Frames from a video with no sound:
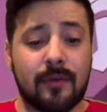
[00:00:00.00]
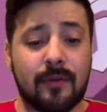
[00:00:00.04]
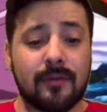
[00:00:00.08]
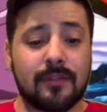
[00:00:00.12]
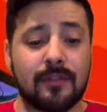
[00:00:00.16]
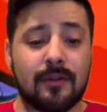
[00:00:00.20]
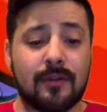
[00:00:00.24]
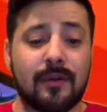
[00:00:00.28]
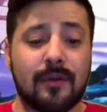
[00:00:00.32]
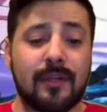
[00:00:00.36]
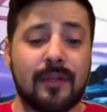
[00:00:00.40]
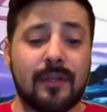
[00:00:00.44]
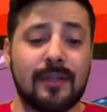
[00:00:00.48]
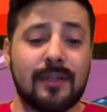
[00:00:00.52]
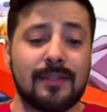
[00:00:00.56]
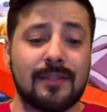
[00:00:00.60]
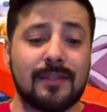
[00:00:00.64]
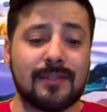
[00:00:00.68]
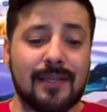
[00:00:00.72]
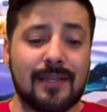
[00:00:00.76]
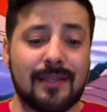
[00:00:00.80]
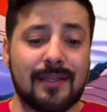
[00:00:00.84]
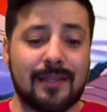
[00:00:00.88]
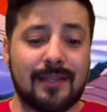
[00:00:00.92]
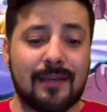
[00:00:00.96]
and this card gets
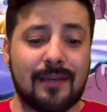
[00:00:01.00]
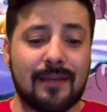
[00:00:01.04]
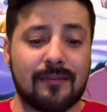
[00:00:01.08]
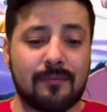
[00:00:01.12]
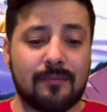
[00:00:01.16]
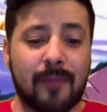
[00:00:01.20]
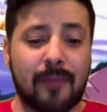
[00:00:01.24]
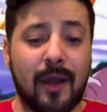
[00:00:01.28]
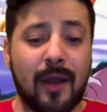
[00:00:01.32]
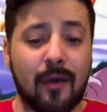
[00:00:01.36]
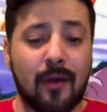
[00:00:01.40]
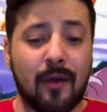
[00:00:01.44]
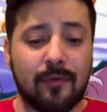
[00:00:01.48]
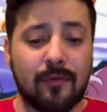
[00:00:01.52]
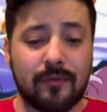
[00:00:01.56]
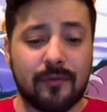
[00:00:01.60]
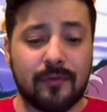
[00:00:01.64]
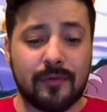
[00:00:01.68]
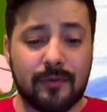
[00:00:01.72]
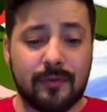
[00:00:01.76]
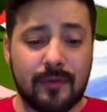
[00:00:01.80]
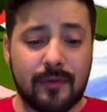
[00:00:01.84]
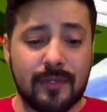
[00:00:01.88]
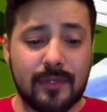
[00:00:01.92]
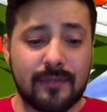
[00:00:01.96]
10,000 power for the
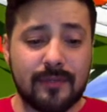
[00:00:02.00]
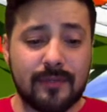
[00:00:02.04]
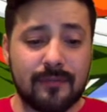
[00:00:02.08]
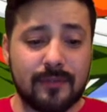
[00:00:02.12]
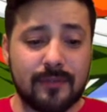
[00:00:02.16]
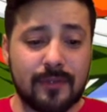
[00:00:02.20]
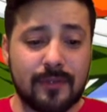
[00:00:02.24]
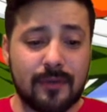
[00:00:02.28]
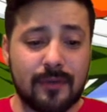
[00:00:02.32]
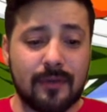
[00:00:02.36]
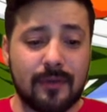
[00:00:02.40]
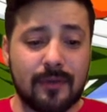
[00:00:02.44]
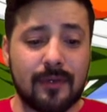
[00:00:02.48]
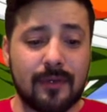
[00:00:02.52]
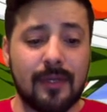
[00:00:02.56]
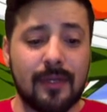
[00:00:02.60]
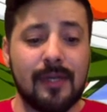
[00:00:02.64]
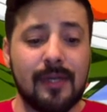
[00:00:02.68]
duration of the turn.